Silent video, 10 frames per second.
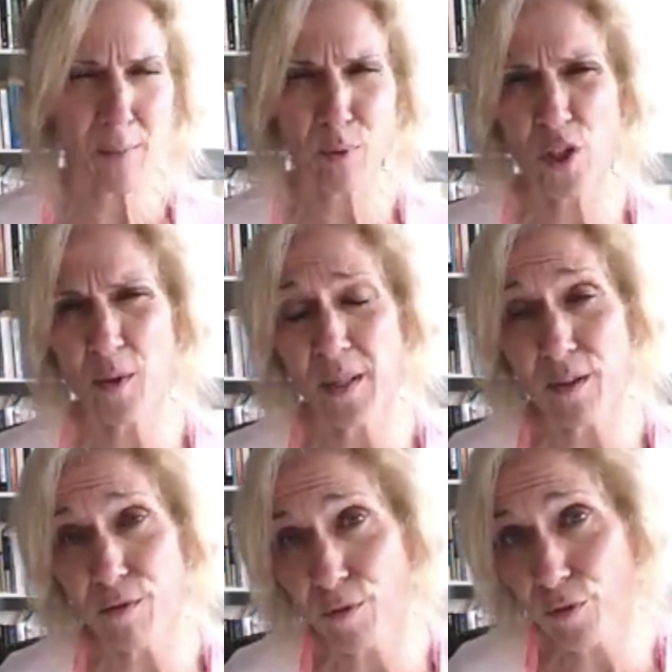to be
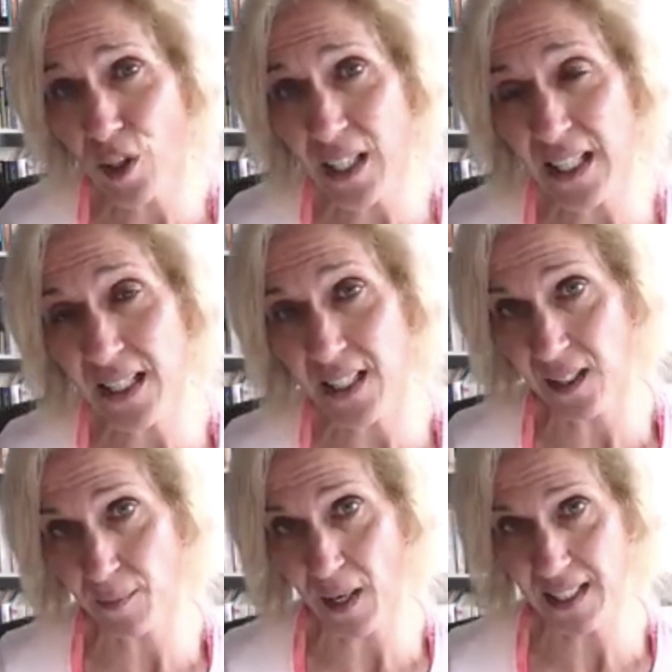free
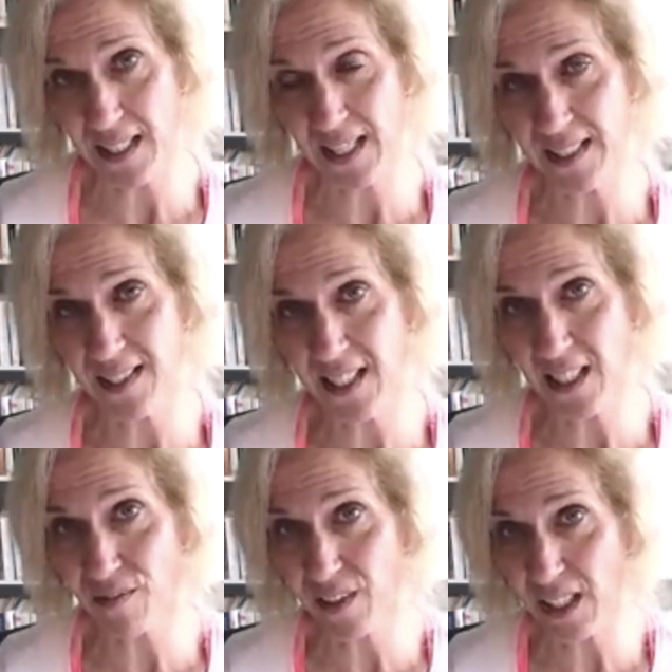in my day, instead
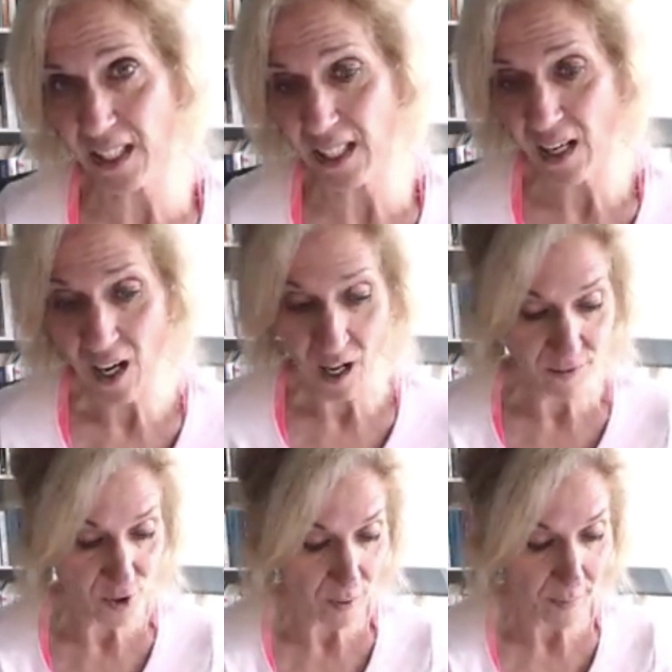of thinking I've
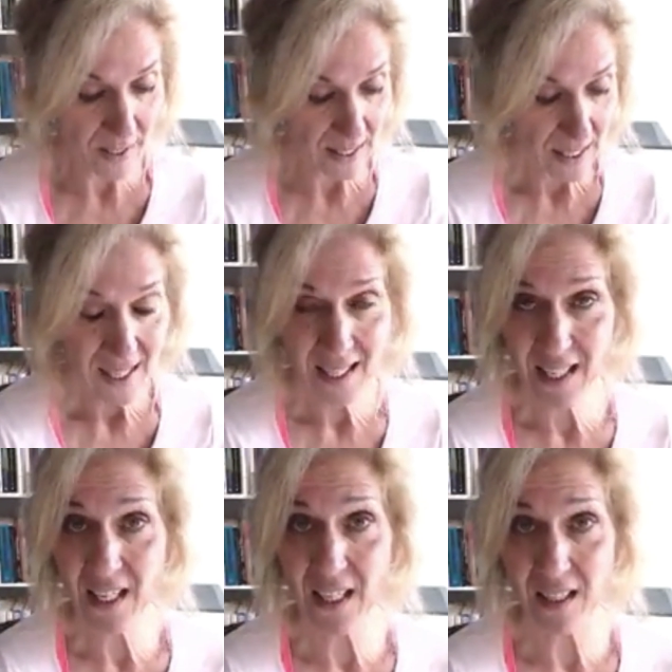got to be
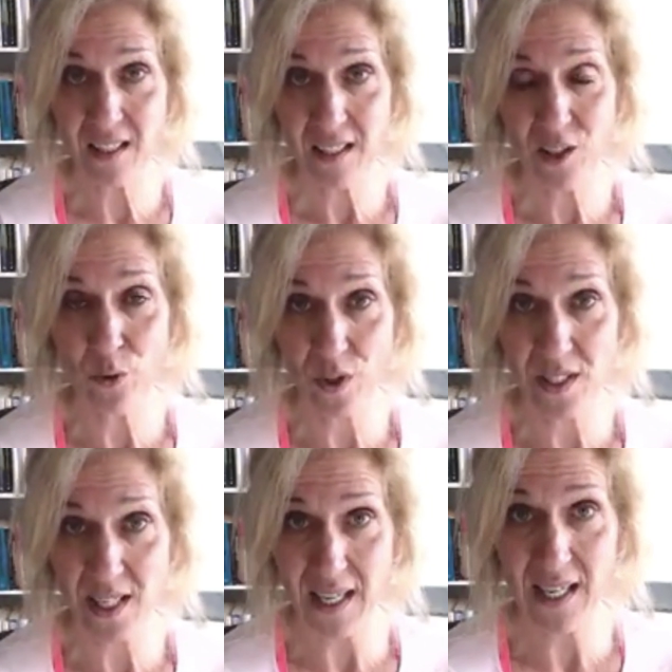here in order
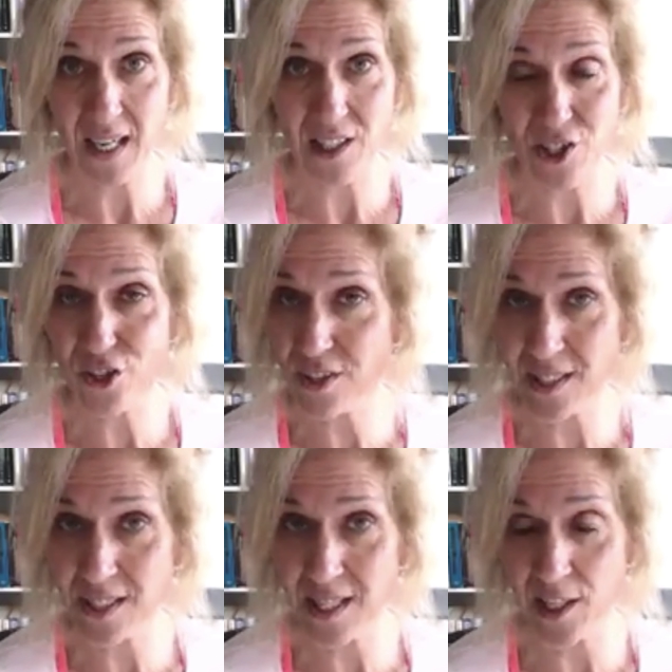to eat lunch because
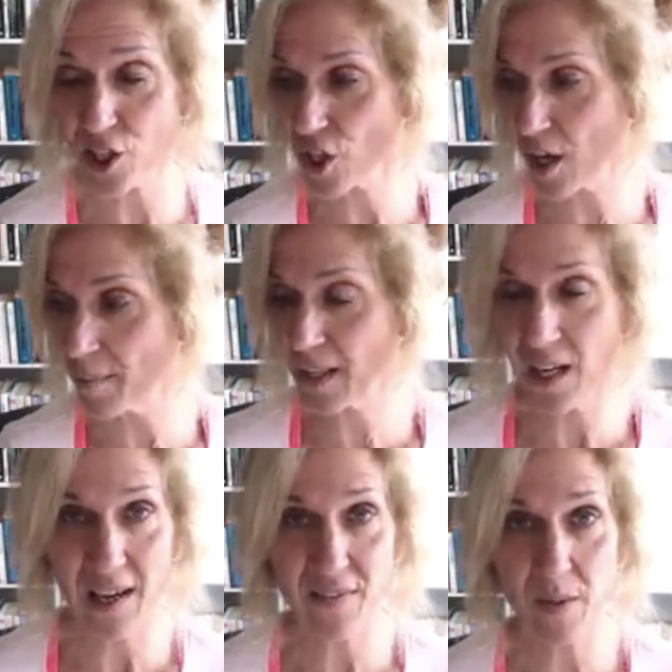it's lunchtime and I
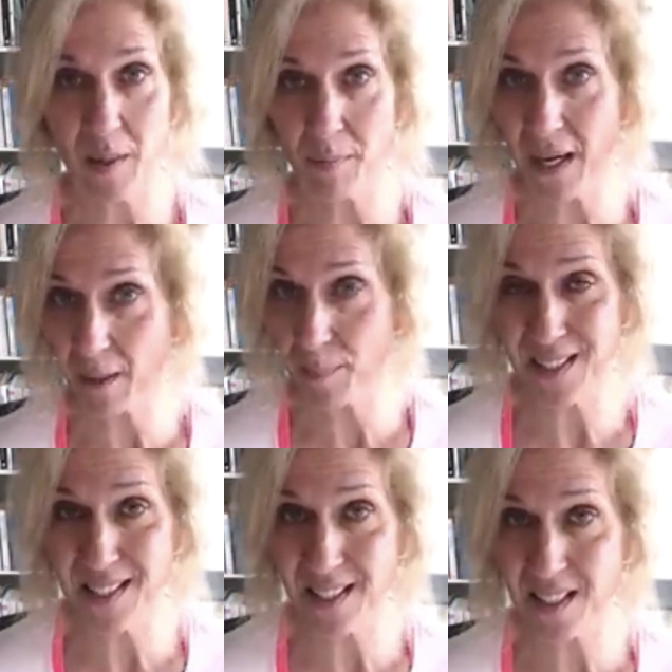have to be back by
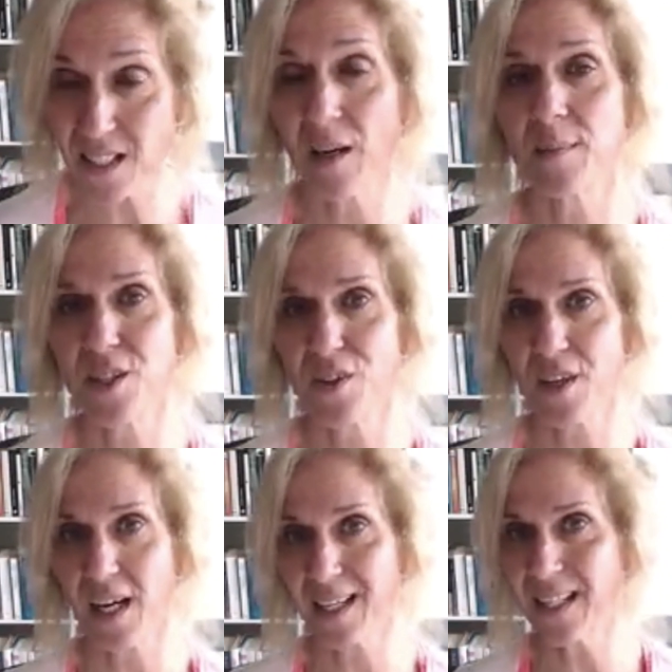dinner time so that
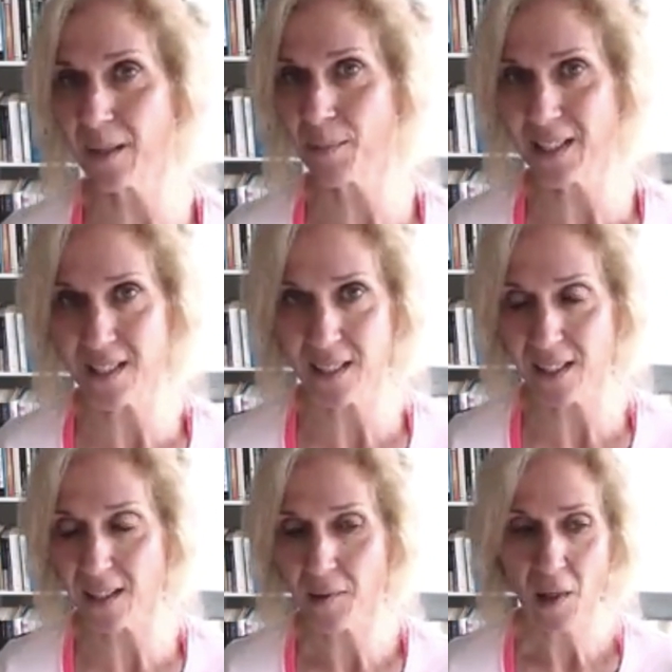I can eat my
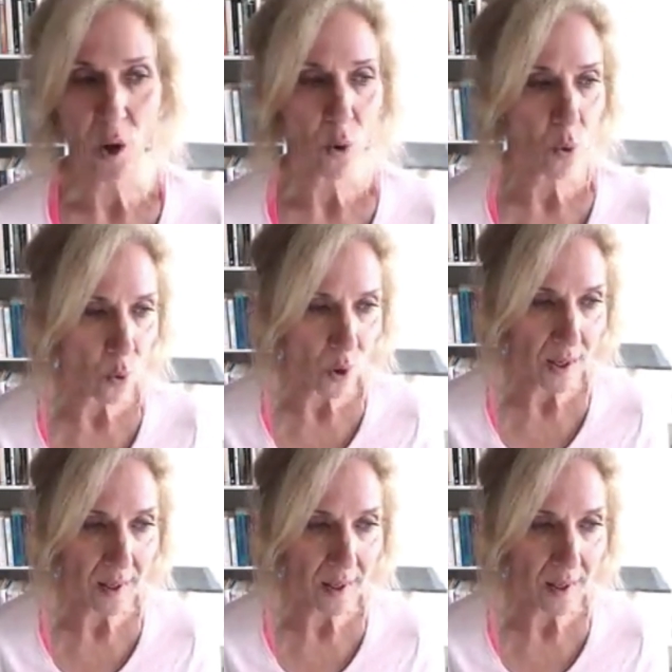dinner. Or